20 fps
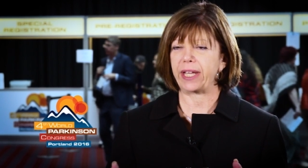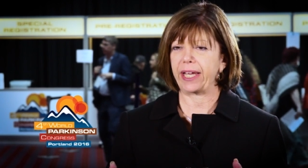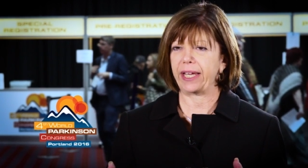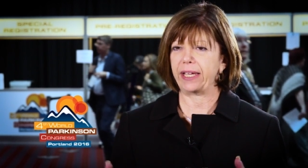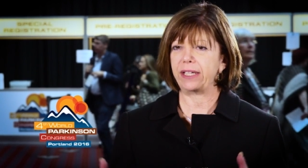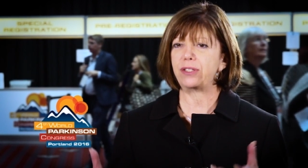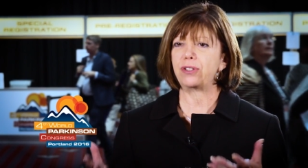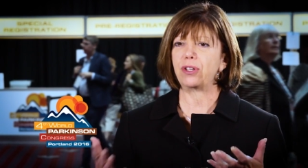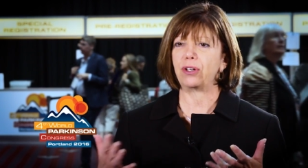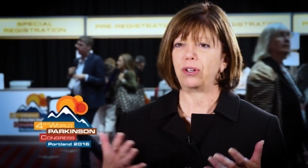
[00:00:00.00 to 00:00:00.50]

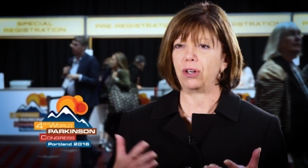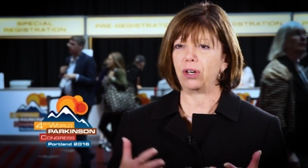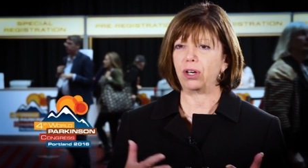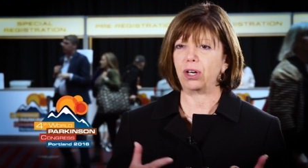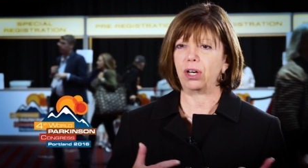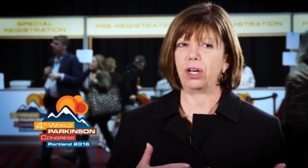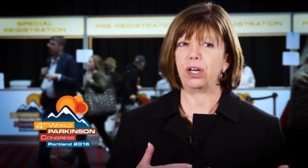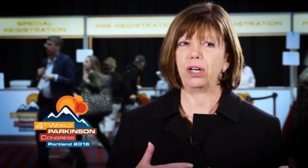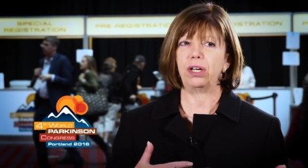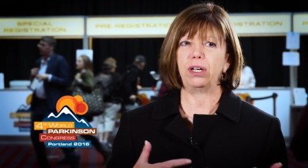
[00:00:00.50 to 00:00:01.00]
tests that
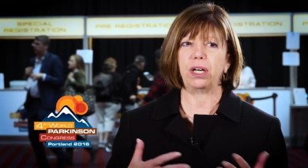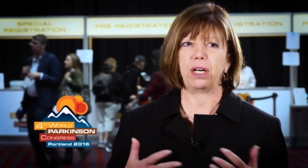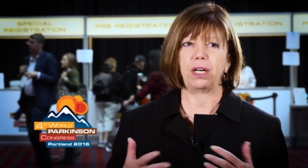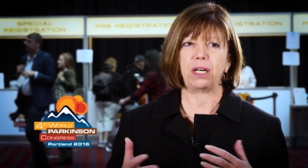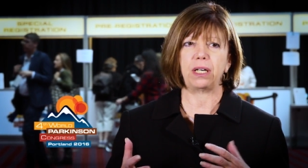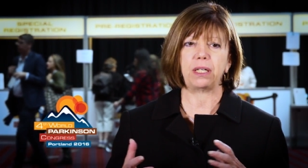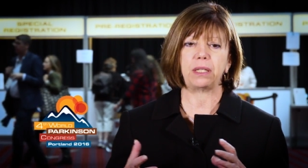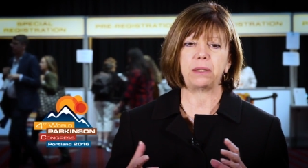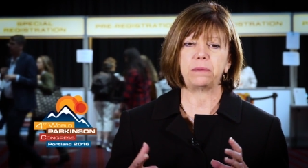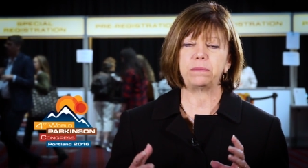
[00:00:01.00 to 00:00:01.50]
are
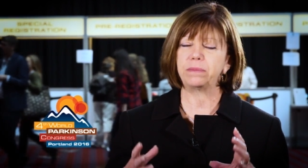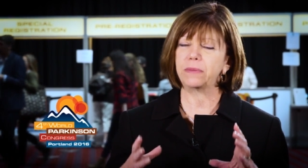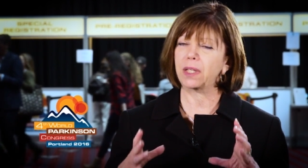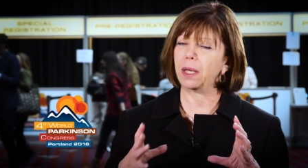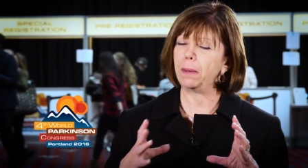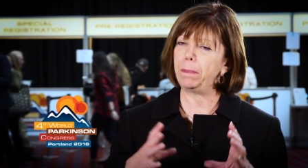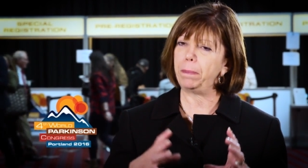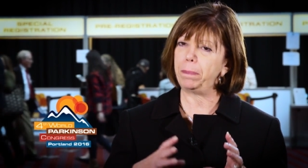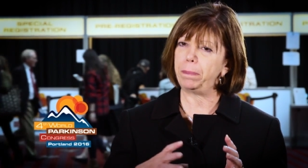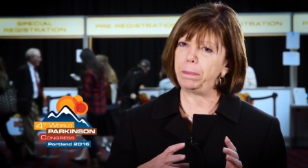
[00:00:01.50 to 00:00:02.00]
um,
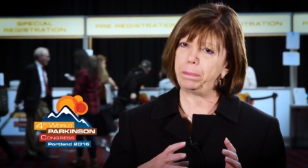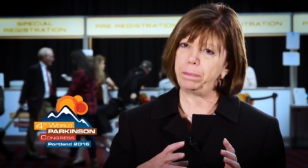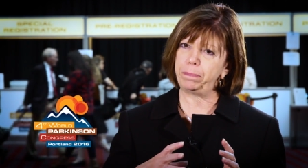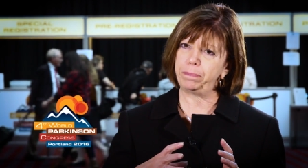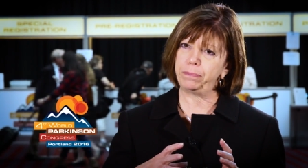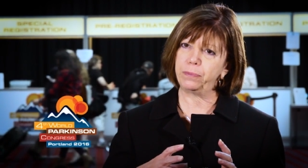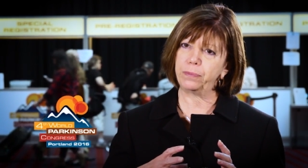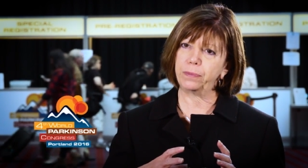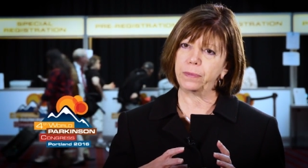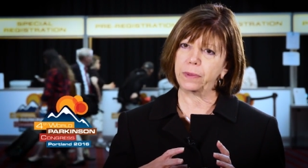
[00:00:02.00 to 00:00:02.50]

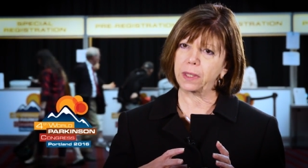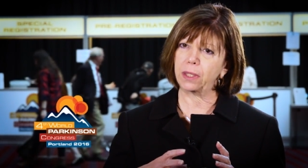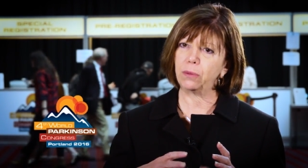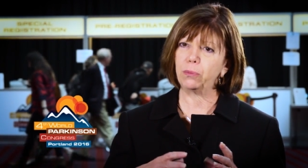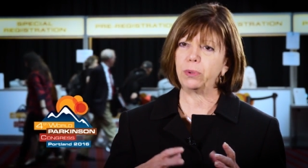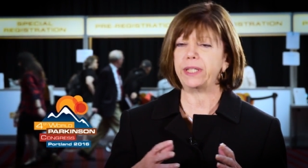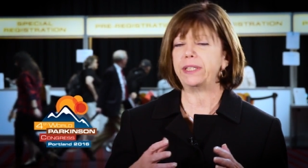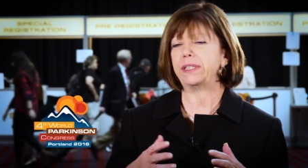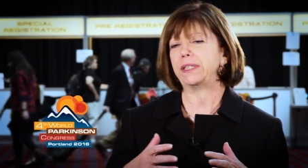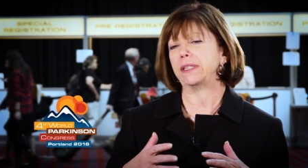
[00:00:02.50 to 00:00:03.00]

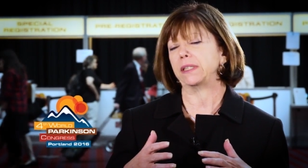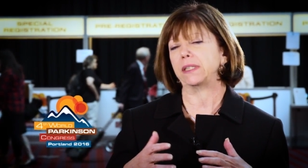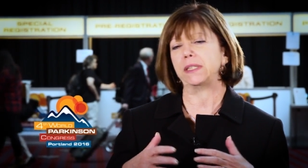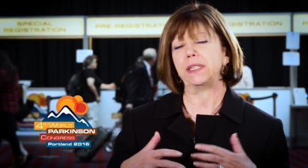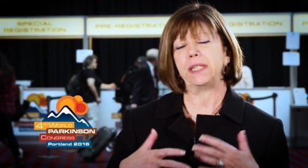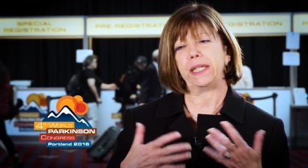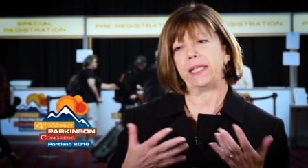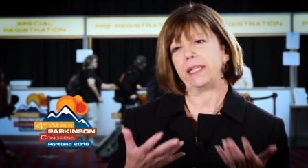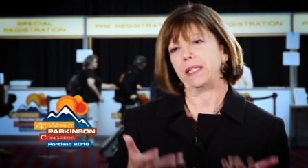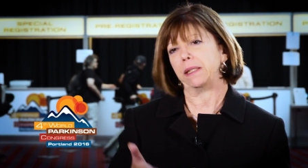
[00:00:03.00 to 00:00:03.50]

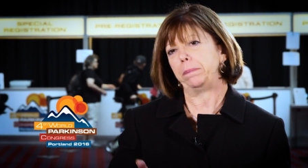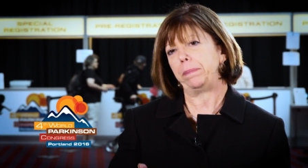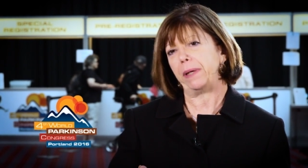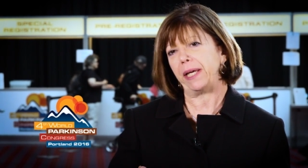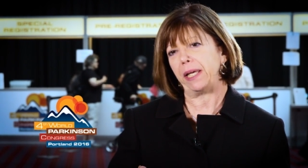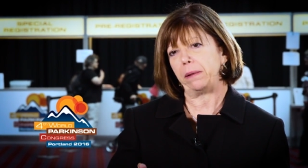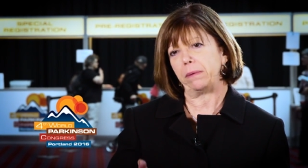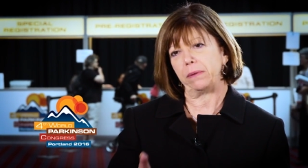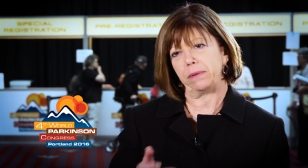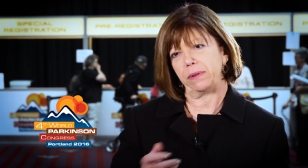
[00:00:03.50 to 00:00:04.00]
written in a
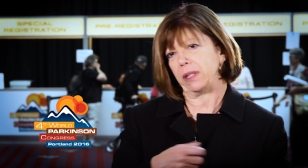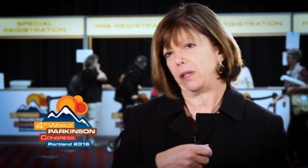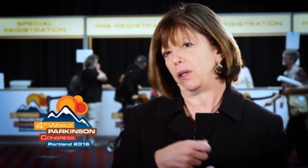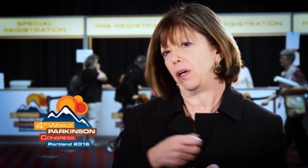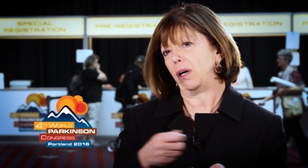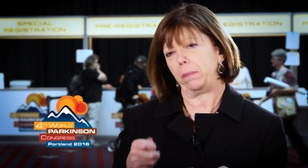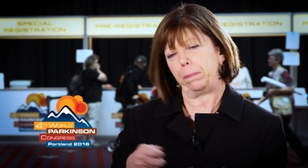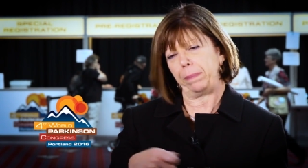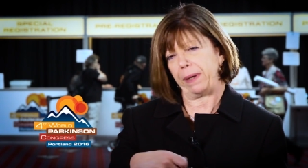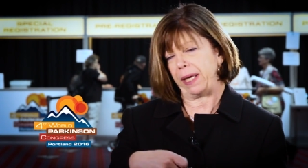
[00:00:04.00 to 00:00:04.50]
paper, that
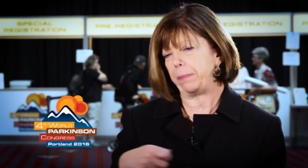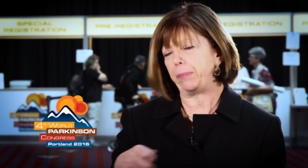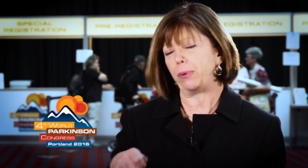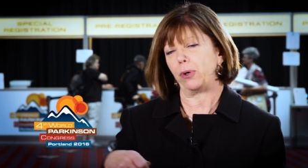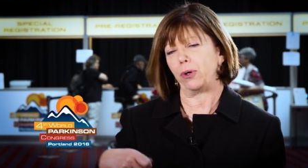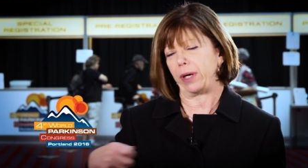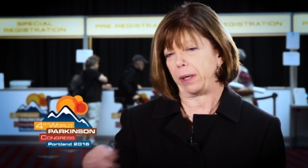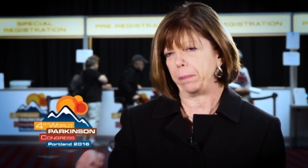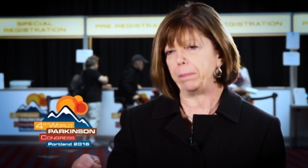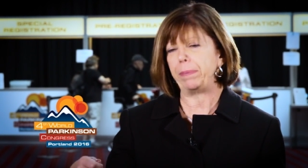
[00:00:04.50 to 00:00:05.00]
are
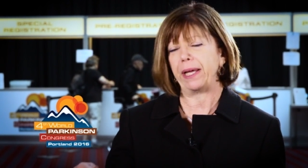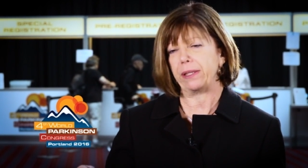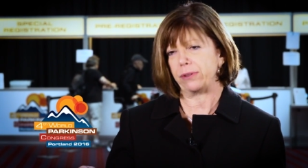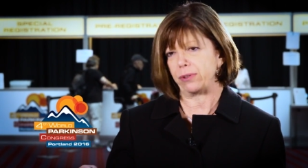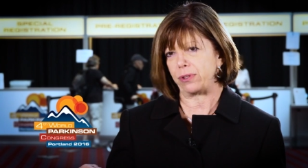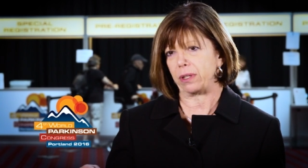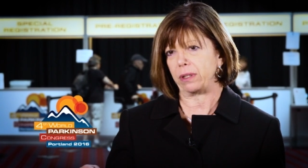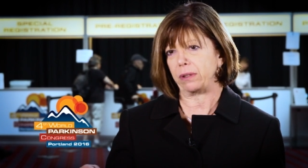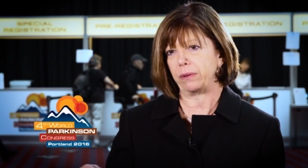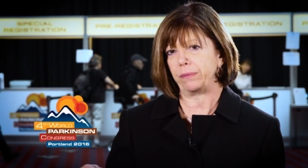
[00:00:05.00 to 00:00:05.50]
paper and
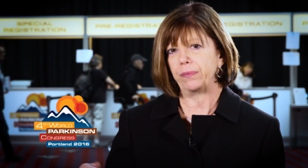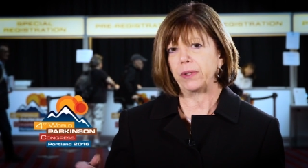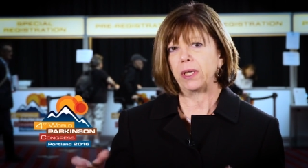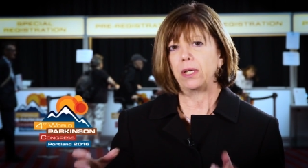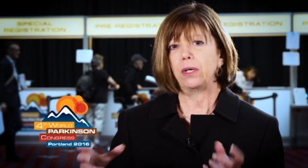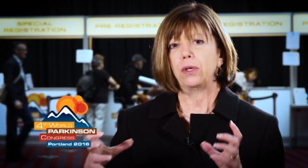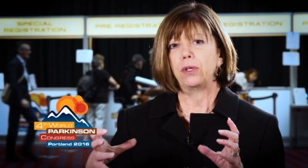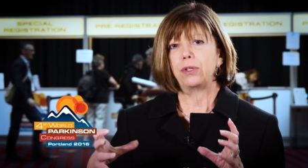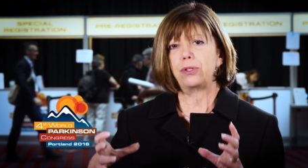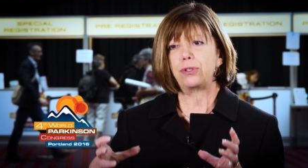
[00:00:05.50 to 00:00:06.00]
pencil.
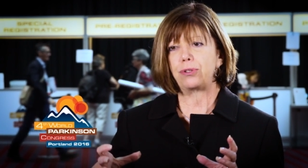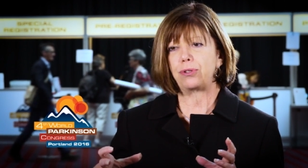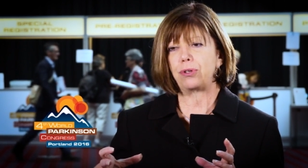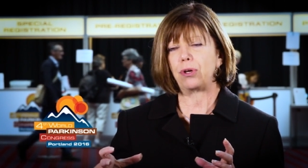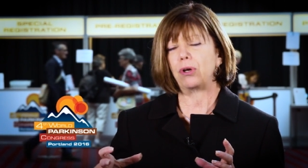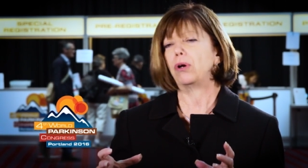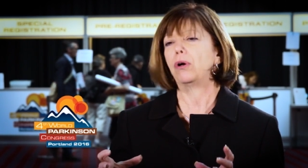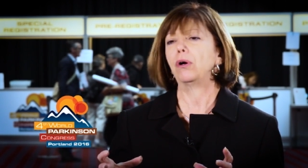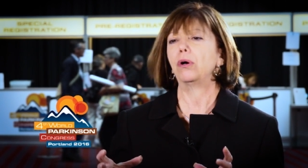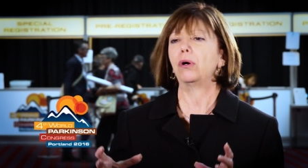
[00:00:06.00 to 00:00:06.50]

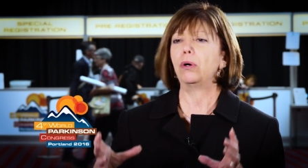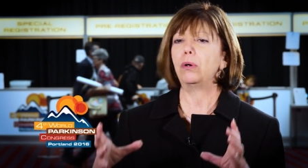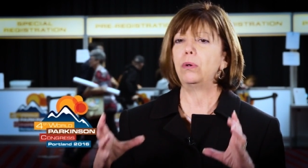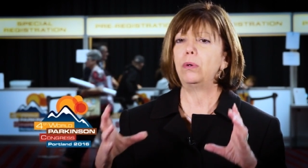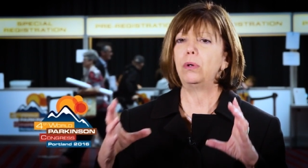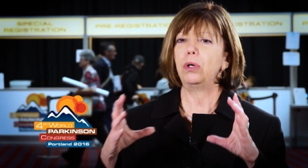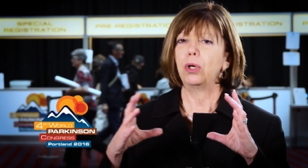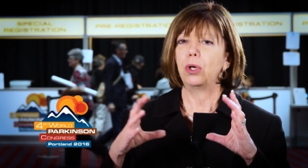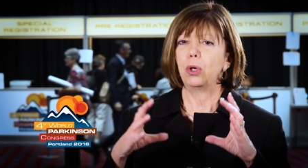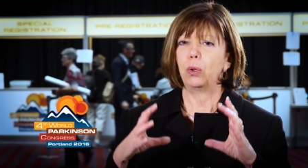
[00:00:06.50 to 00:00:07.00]

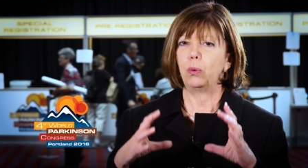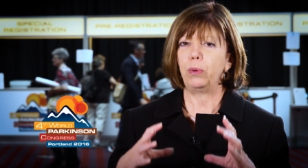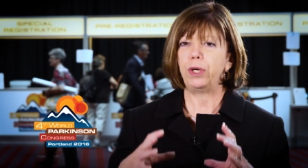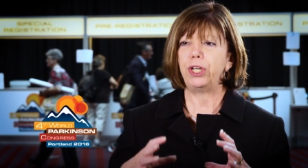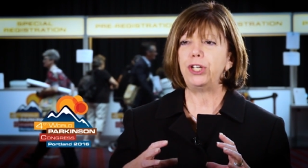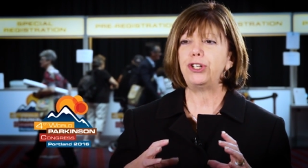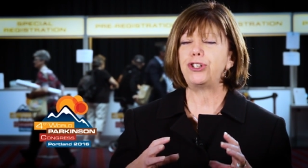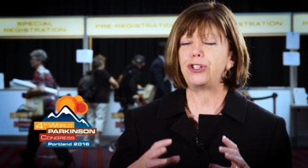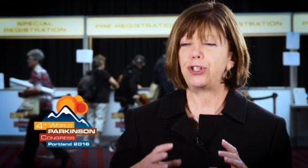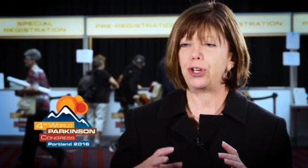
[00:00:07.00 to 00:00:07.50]
So
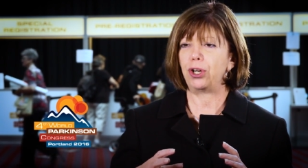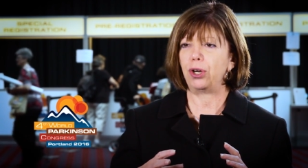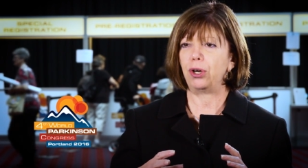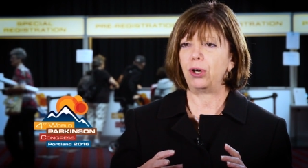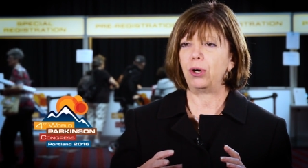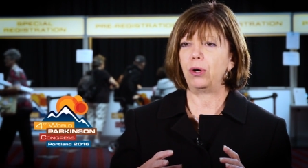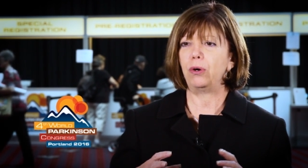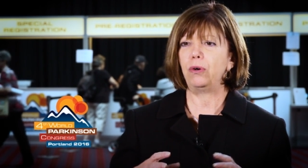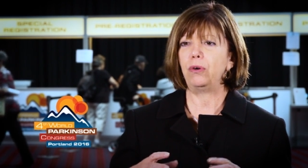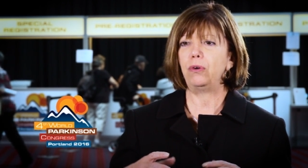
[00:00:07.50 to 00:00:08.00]
we
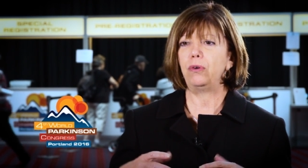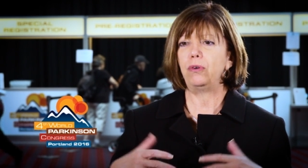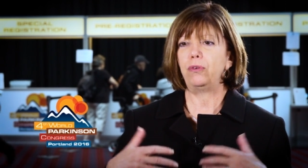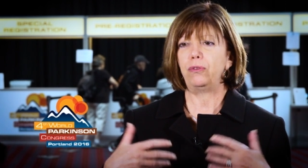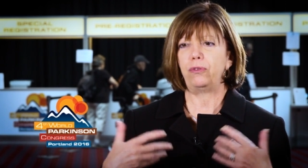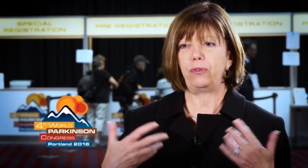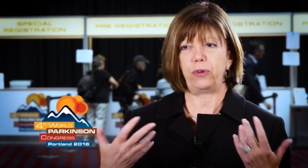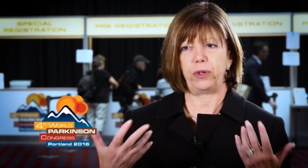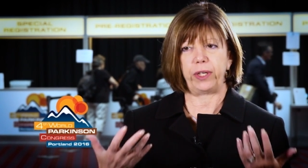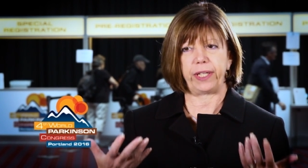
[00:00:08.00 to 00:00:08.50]
show,
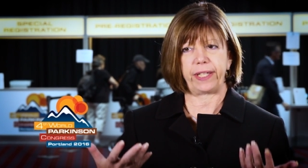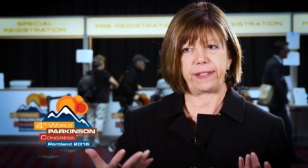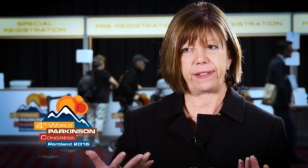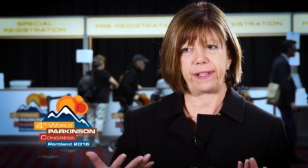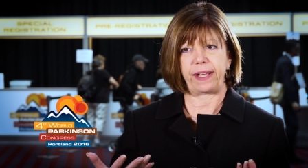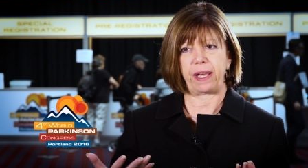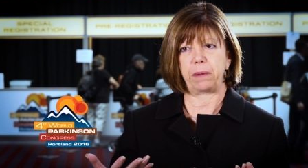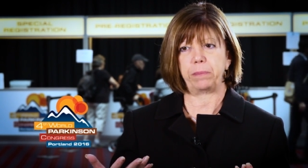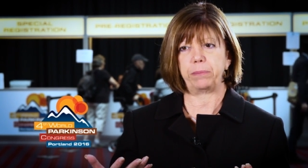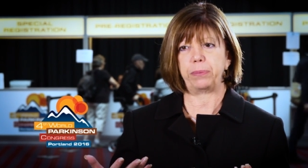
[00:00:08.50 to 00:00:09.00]
for
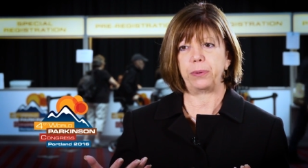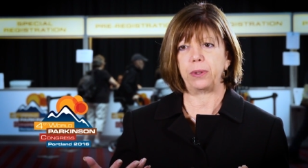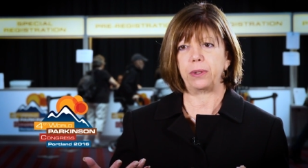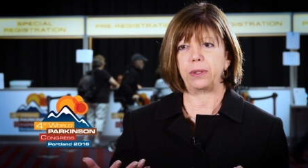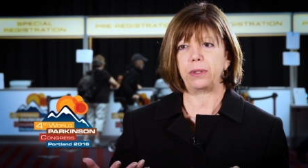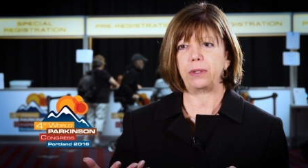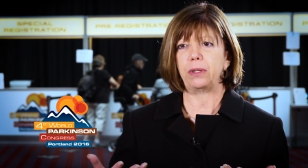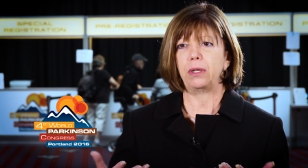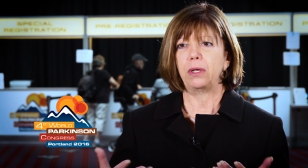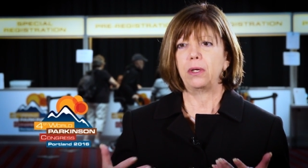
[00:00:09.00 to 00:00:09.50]

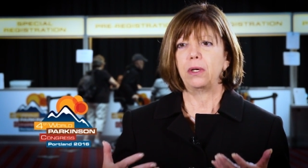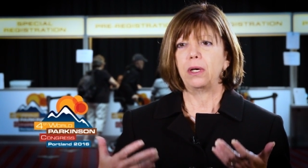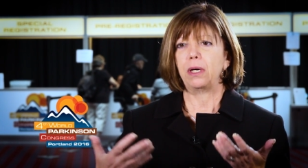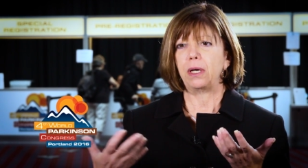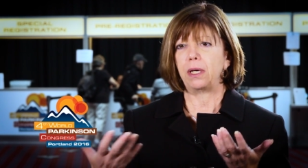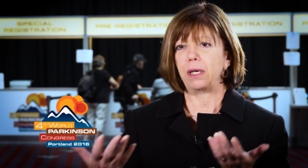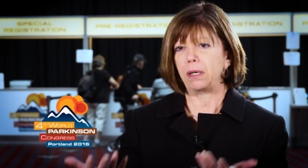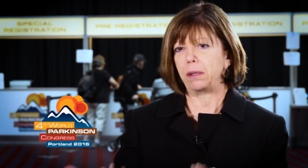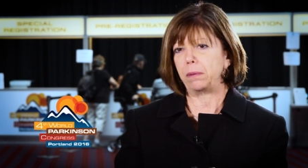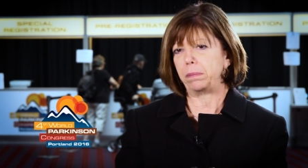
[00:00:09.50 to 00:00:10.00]
example,
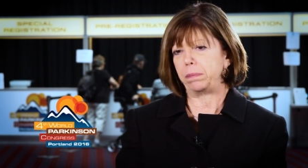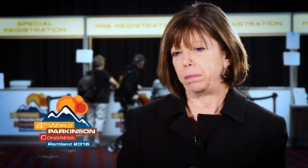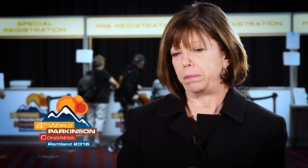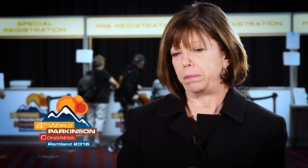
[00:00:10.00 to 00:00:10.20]
uh,